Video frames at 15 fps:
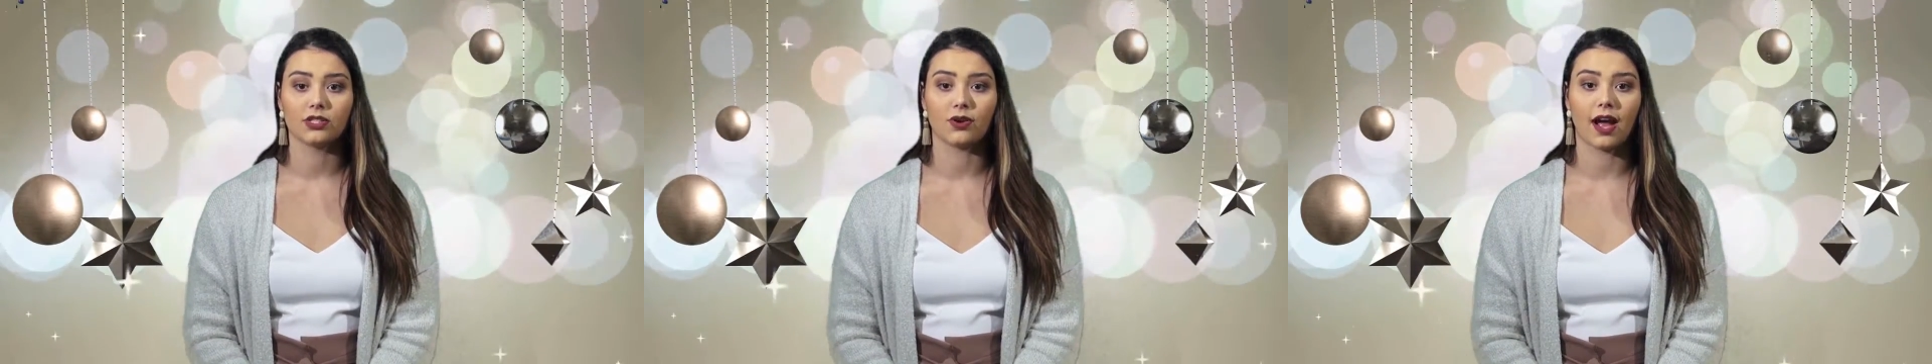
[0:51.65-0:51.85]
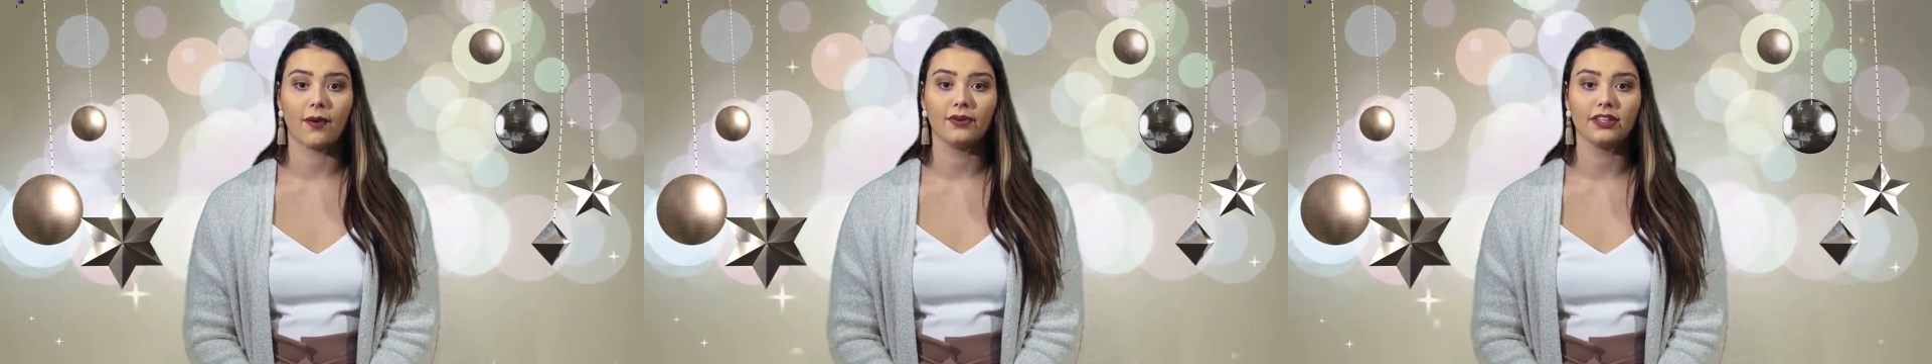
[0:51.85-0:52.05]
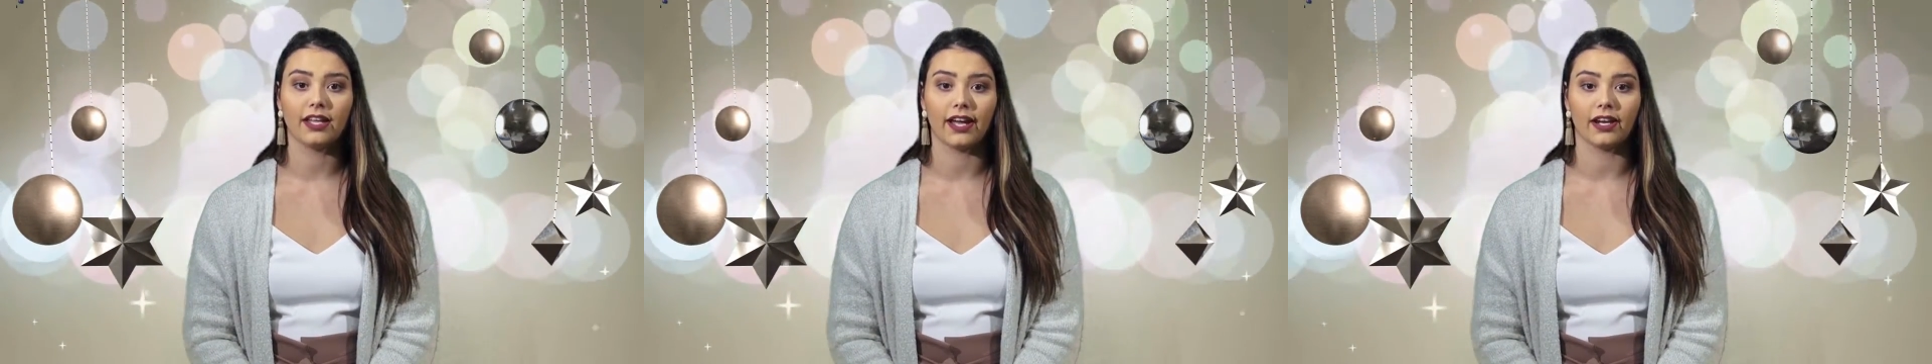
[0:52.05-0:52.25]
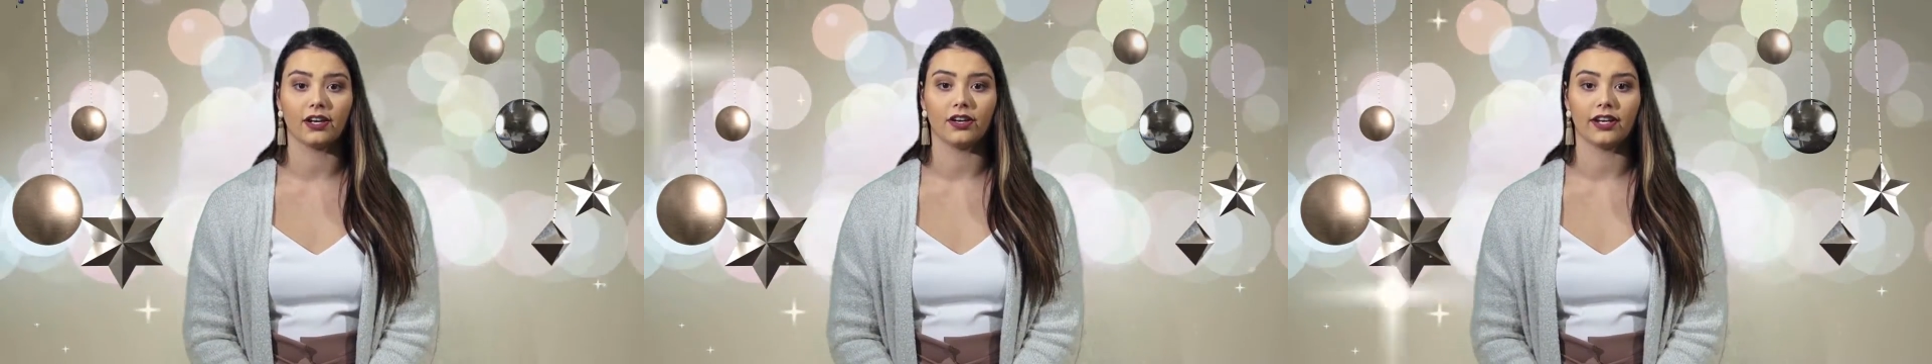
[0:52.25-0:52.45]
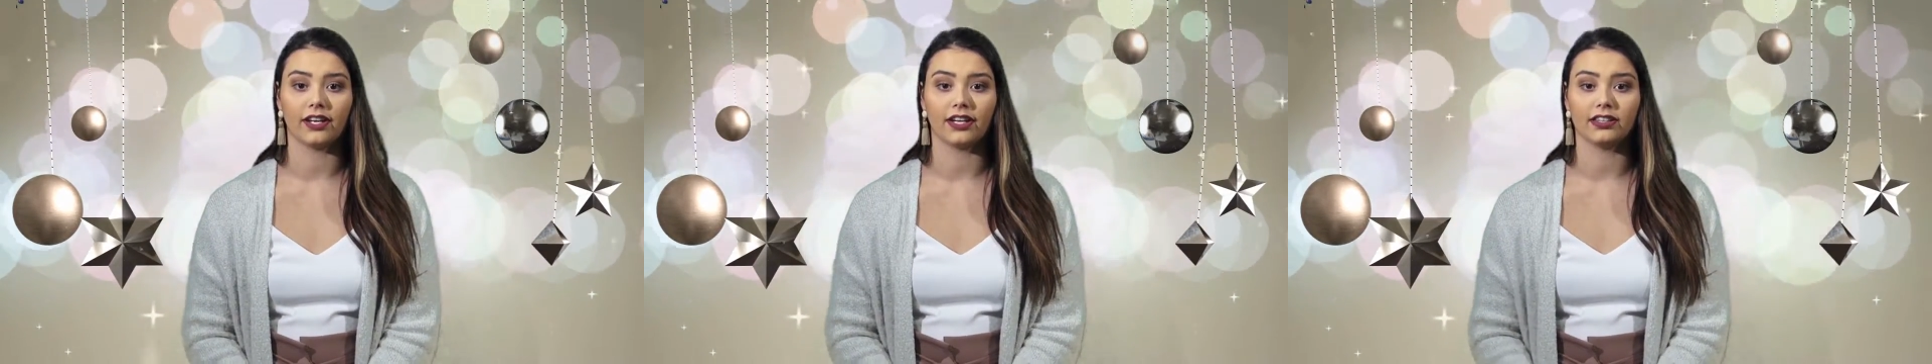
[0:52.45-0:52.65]
so I would
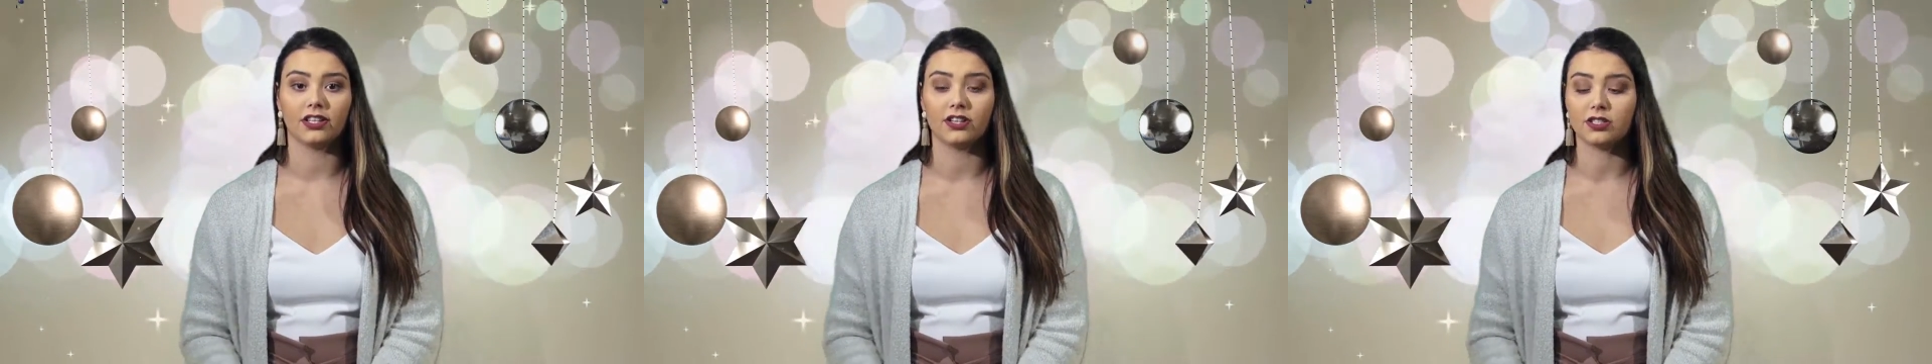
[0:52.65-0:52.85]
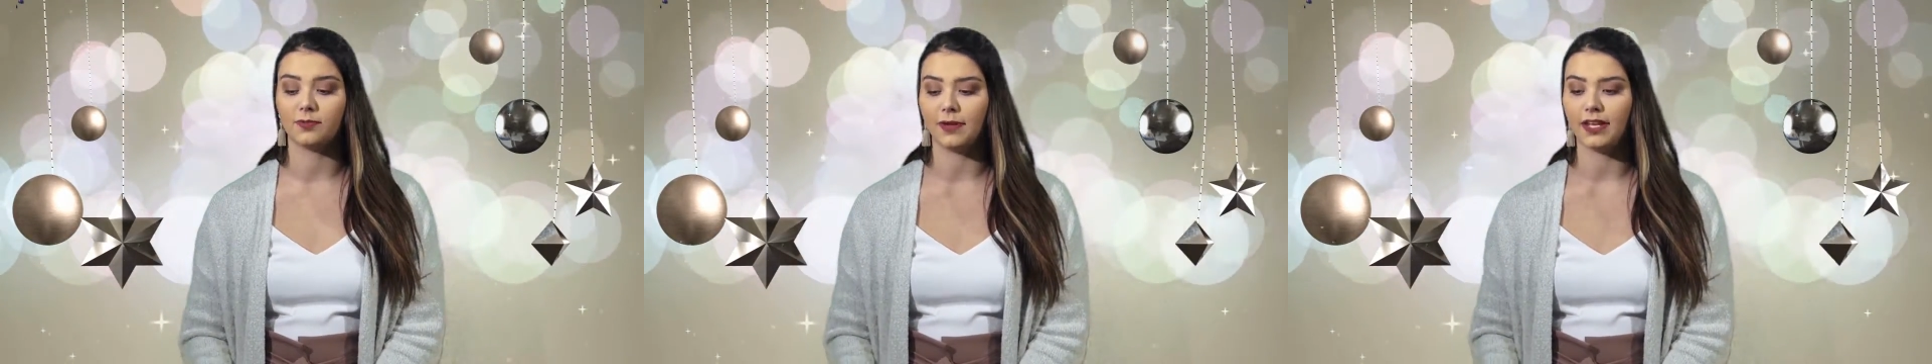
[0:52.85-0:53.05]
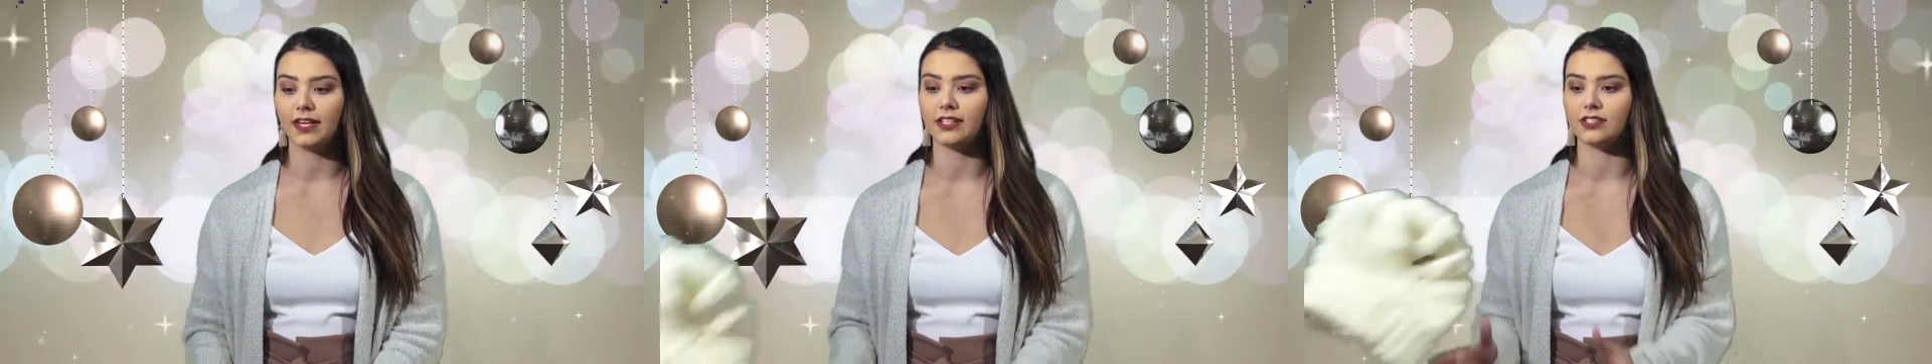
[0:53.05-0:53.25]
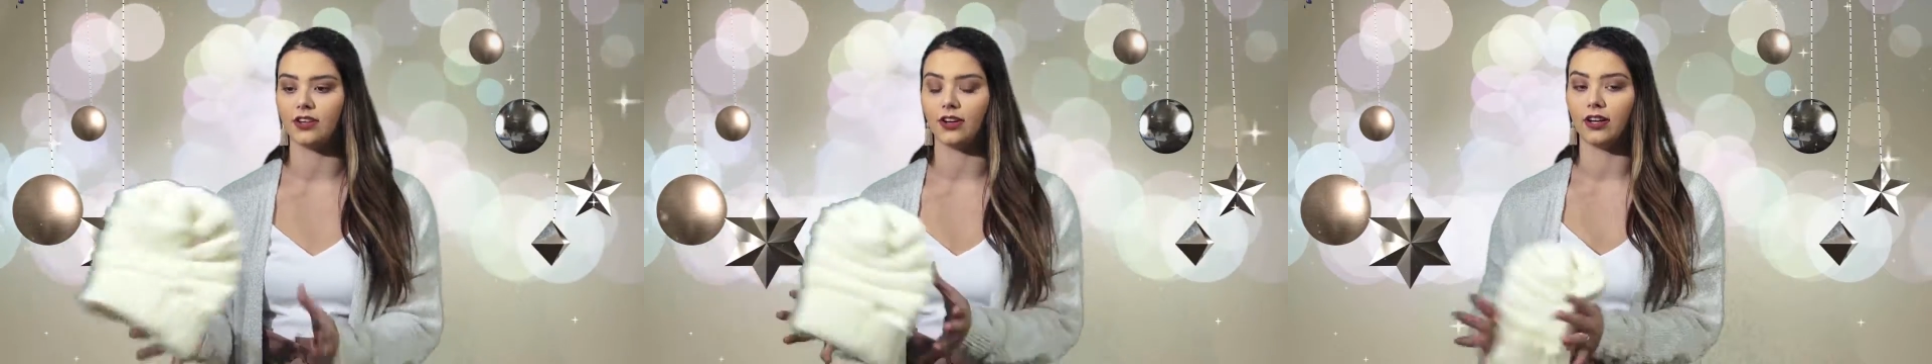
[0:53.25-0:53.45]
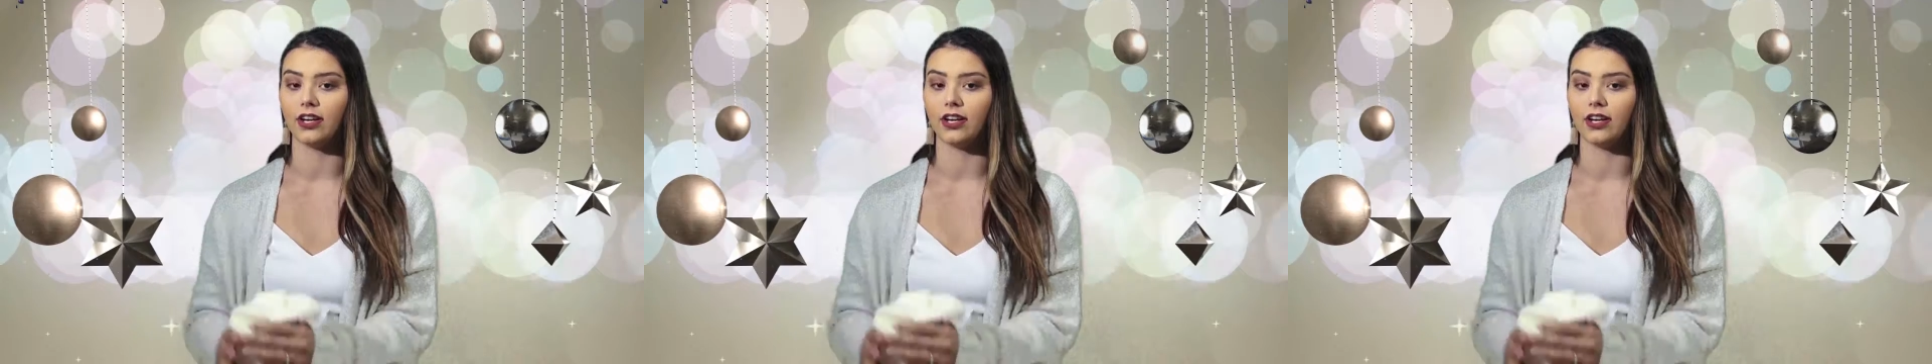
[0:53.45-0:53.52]
layer and get those beanies